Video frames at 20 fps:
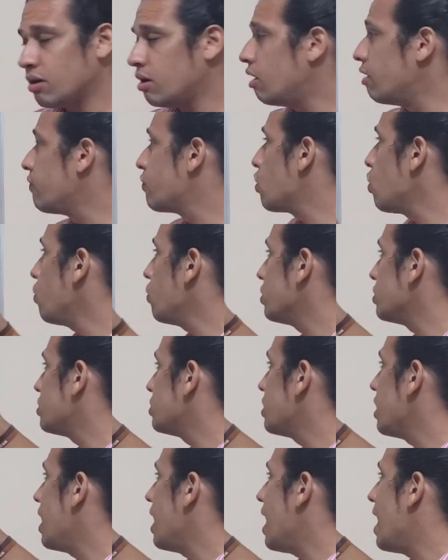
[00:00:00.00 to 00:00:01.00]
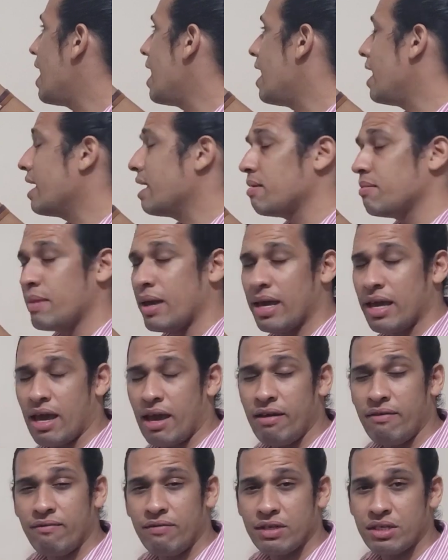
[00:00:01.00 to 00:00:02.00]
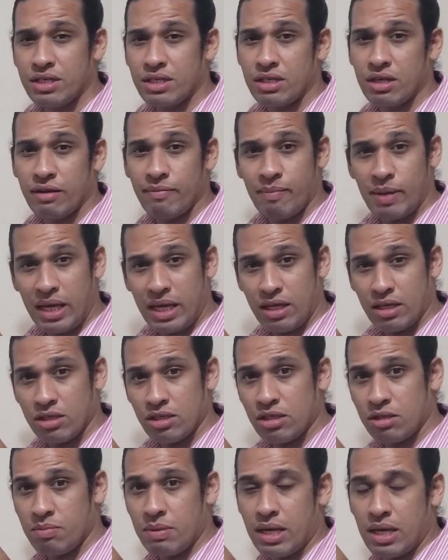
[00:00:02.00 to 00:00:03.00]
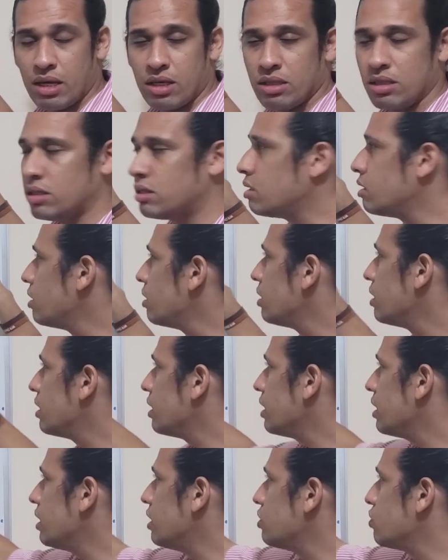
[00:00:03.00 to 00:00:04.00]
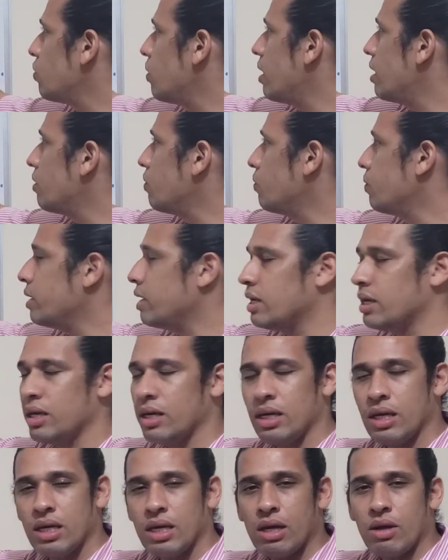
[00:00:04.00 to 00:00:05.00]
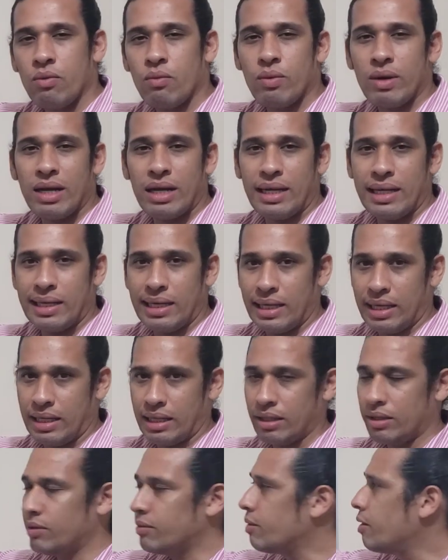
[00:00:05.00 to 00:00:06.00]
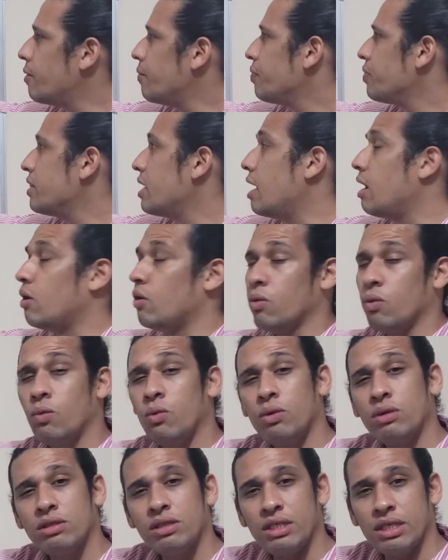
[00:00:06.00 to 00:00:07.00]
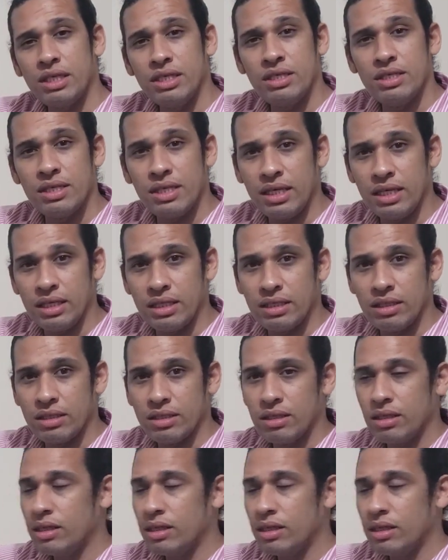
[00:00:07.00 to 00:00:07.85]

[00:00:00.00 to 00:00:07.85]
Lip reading: Of course, I make emphasis on beans because is what we really need. Now, what is need?